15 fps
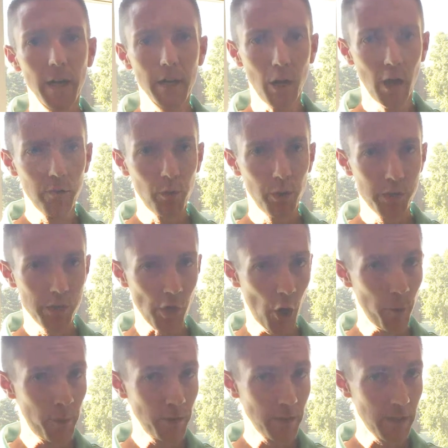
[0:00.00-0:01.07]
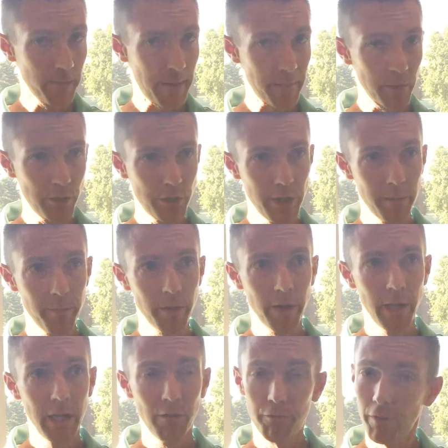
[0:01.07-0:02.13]
golf course is open to the membership
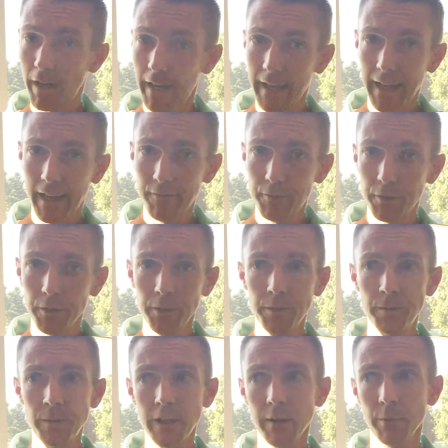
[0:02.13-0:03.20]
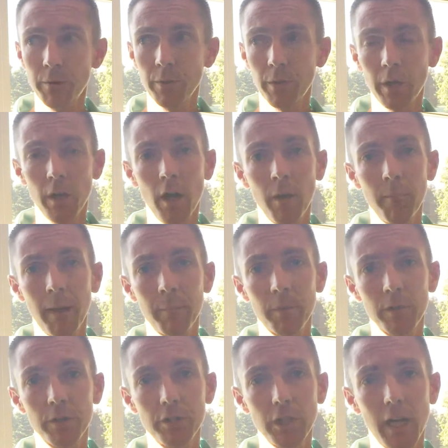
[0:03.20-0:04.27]
Friday afternoon, and we're doing an
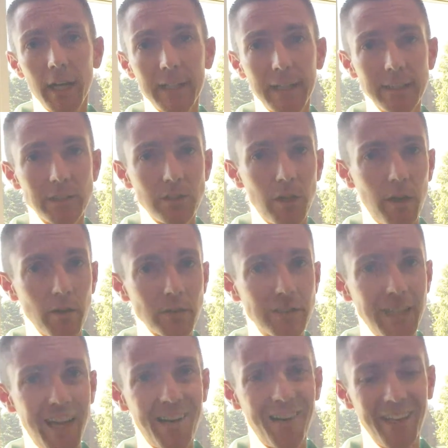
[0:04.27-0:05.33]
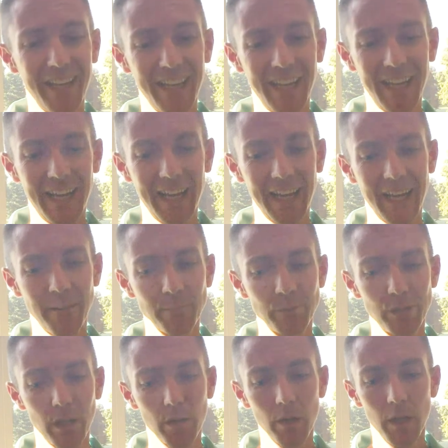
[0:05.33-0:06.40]
all-member shotgun start on Saturday at 8 a.m.
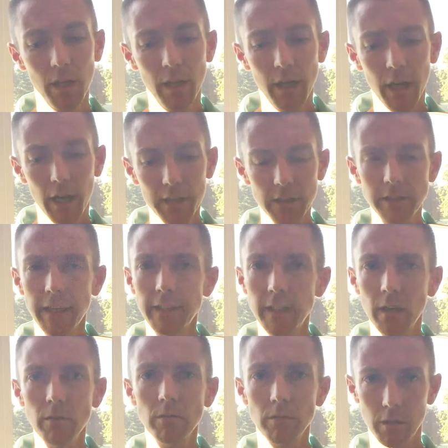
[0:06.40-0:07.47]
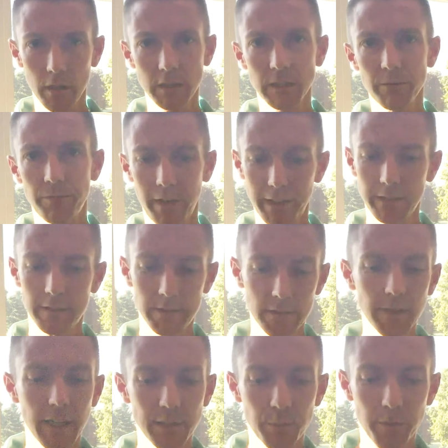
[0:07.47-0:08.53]
So just take note, some events
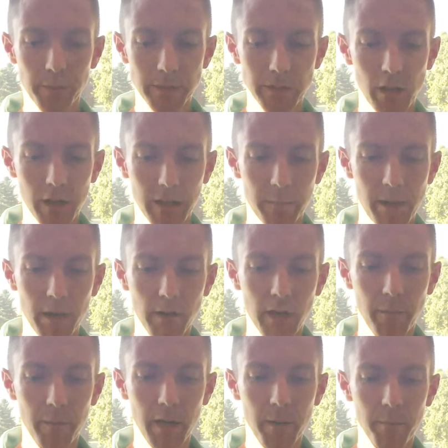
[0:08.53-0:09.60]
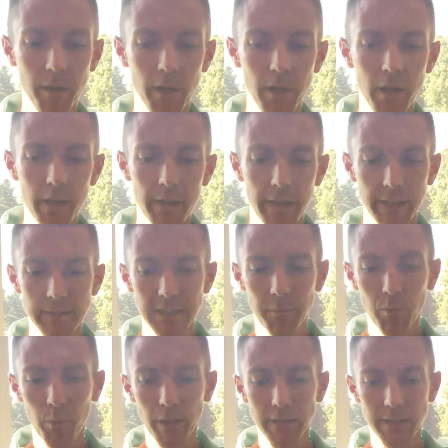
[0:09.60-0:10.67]
as we've been talking about coming up the next
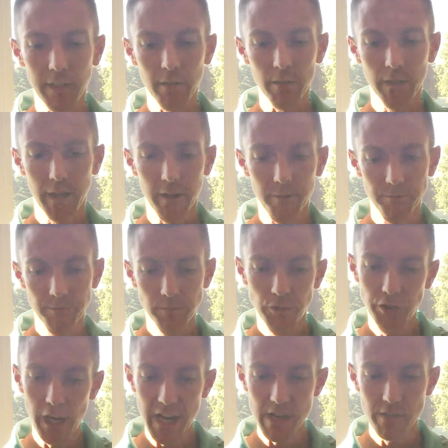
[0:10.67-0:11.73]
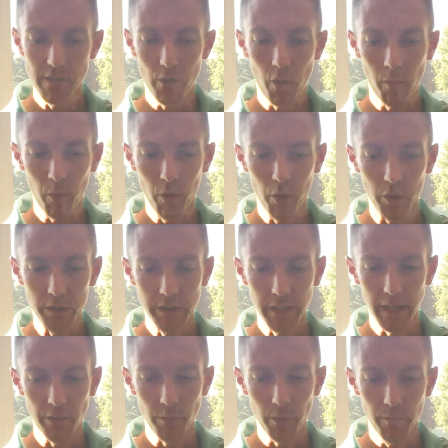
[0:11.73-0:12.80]
couple weeks that'll kind of change the normal course
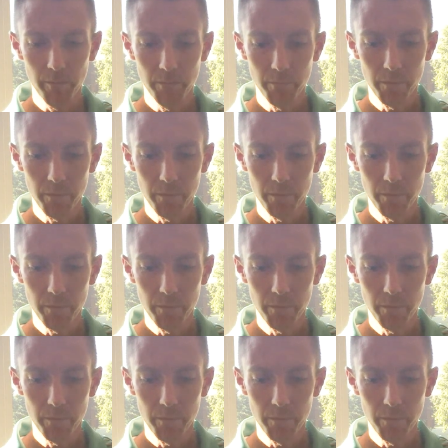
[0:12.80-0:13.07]
schedule.